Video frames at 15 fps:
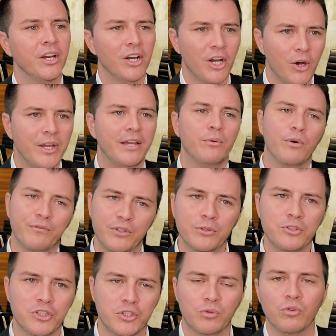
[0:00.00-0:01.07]
Okay, well, if you'll
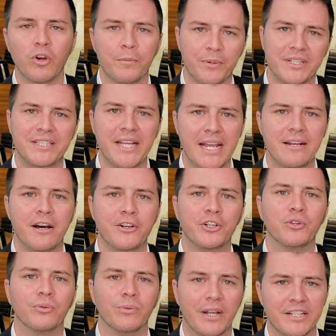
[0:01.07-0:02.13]
screw up a date on
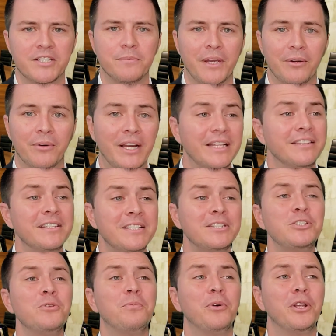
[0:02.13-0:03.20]
your resume, right? This is
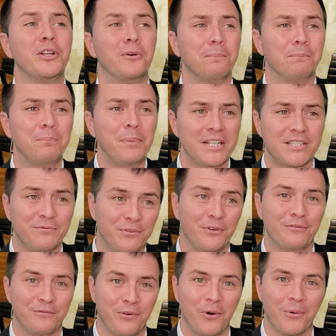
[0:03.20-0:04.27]
you putting your best foot
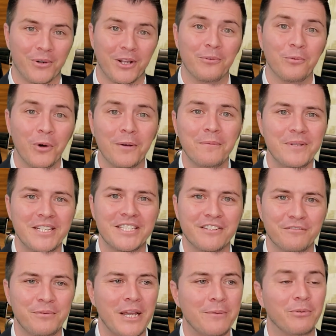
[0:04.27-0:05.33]
forward on one piece of
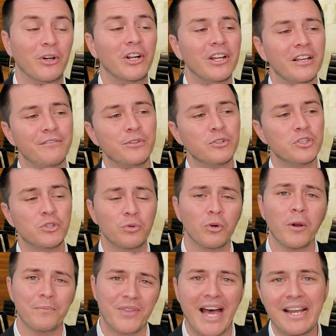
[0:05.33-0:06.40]
paper. If you'll screw
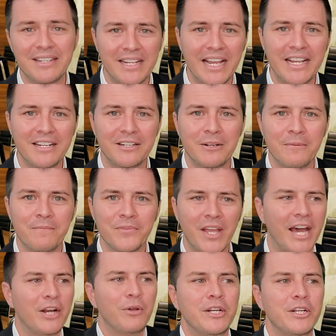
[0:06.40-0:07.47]
up that date, how
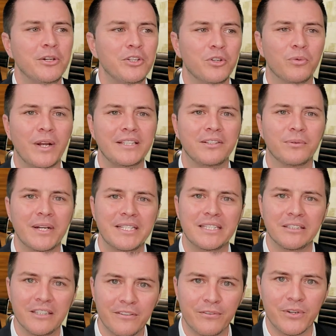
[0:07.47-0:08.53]
do you'll write the right
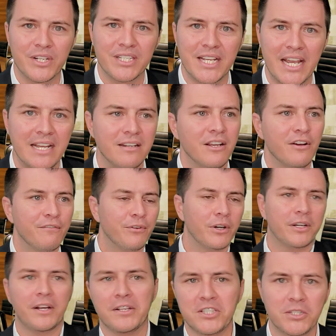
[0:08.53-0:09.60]
delivery date for a
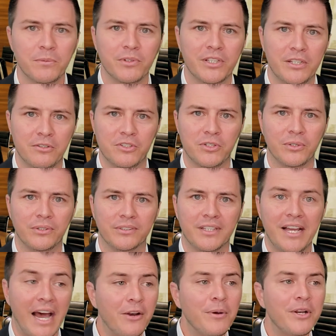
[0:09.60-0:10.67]
customer that you sold?
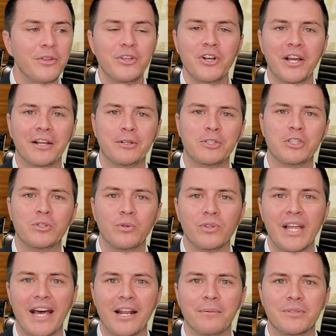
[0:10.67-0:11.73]
How do I know that you're not going to screw
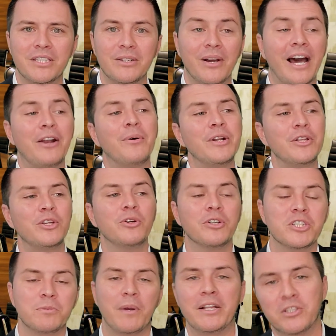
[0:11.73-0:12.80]
that up too? How do I know your
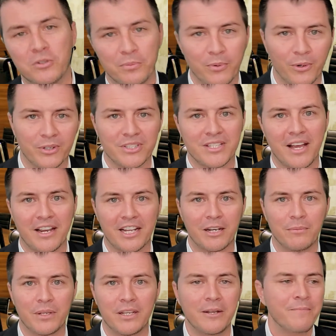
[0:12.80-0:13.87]
expense report's not going to
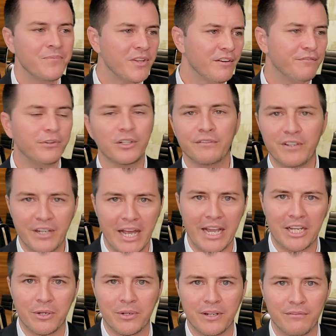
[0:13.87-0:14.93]
be full of
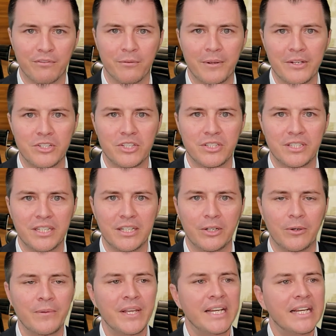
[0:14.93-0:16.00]
inaccurate information too?
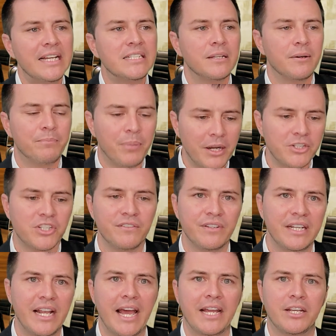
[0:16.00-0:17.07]
It's a bunch of
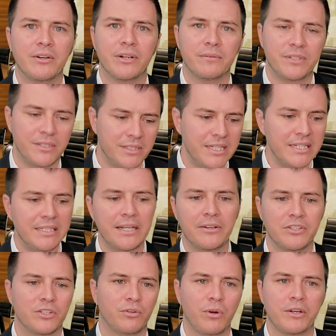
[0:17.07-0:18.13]
inaccurate
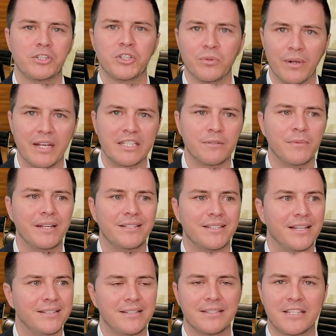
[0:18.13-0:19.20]
details across your resume
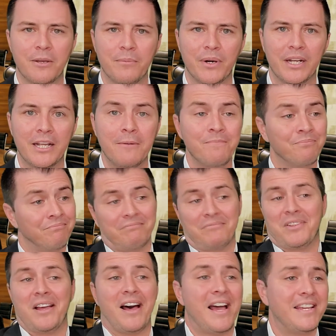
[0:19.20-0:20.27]
says to somebody,
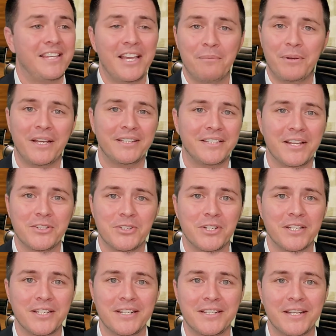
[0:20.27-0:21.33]
I can't pay attention to
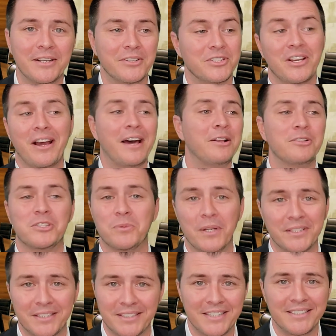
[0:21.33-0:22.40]
details. I don't sweat
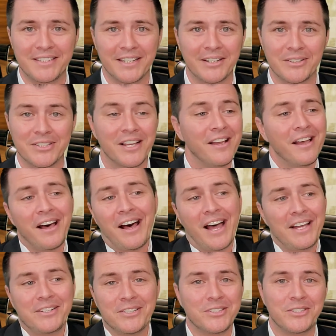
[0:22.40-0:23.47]
the details. I
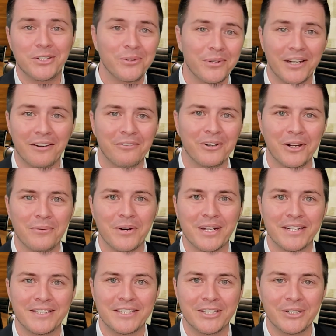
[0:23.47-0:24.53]
just do whatever I want
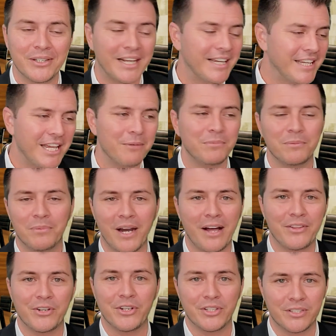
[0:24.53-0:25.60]
to do and I can't be
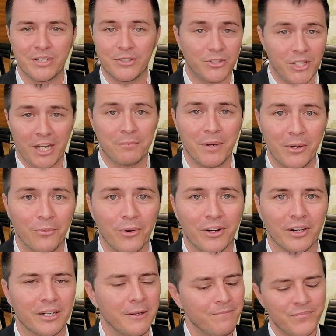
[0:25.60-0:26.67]
bothered to check my
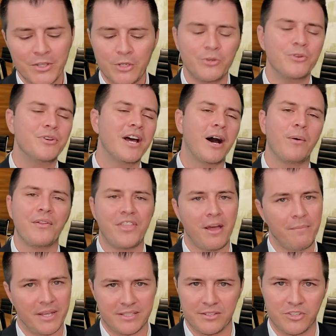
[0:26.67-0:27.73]
work. You do not want that
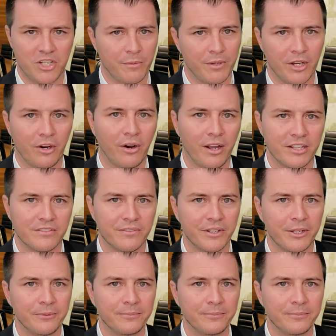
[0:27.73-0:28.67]
message coming across for you.